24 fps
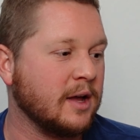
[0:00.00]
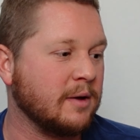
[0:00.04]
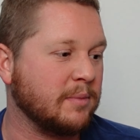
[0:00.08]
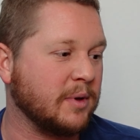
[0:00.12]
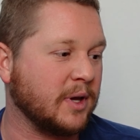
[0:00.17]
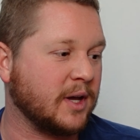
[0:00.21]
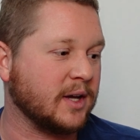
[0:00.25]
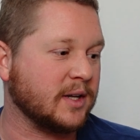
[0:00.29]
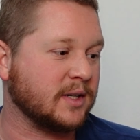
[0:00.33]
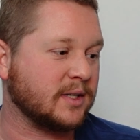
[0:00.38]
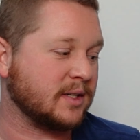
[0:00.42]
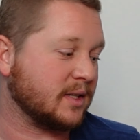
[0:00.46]

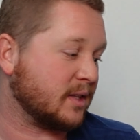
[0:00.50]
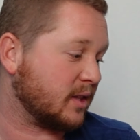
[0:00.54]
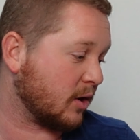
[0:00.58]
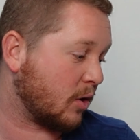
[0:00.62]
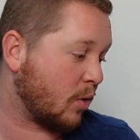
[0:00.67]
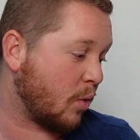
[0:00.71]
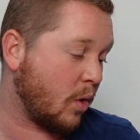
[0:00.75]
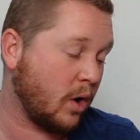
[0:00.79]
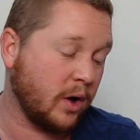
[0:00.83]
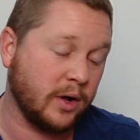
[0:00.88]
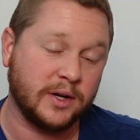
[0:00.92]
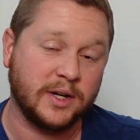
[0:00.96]
because the
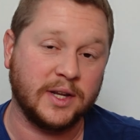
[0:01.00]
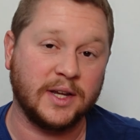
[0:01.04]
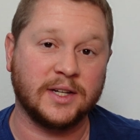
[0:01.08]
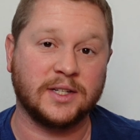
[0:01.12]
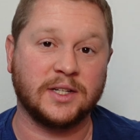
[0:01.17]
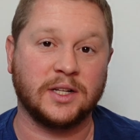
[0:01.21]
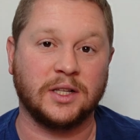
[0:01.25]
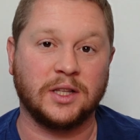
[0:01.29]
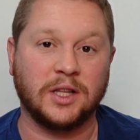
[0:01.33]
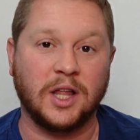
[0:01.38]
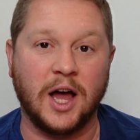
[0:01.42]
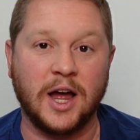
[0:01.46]
quality is
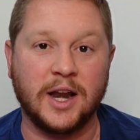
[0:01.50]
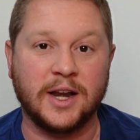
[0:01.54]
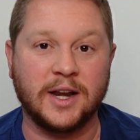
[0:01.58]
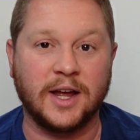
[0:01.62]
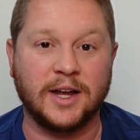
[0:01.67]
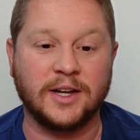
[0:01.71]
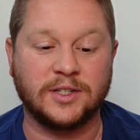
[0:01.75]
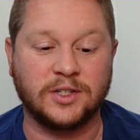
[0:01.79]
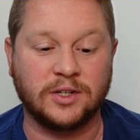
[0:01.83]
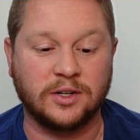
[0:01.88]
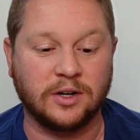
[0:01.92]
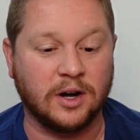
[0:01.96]
a lot
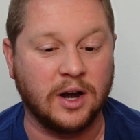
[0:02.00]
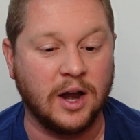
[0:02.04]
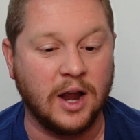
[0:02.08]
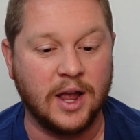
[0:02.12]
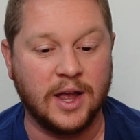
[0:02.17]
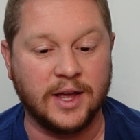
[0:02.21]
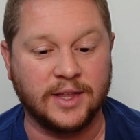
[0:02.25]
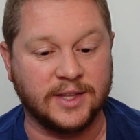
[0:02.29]
nicer.